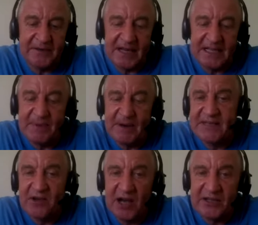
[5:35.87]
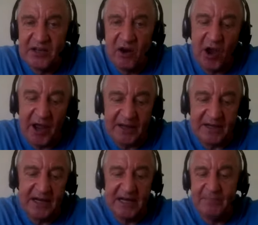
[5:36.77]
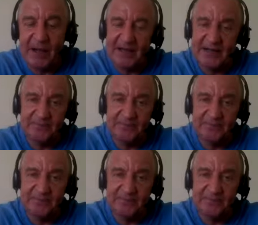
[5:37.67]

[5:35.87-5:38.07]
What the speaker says: database sites like ClickBank,